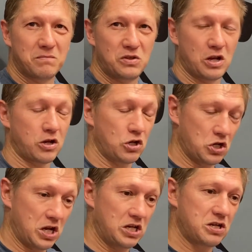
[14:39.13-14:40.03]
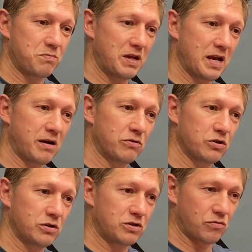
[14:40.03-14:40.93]
You know, you need to be able
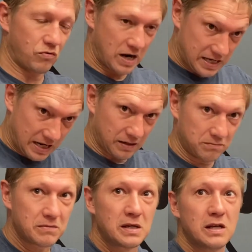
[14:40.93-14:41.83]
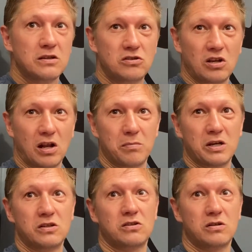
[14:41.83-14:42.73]
to write down
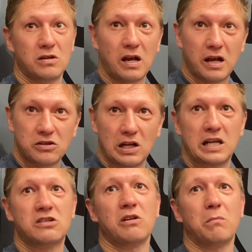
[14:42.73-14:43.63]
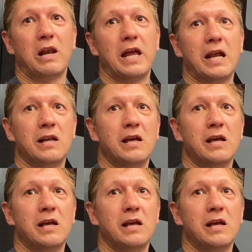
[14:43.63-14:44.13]
syllabus, to lesson plan,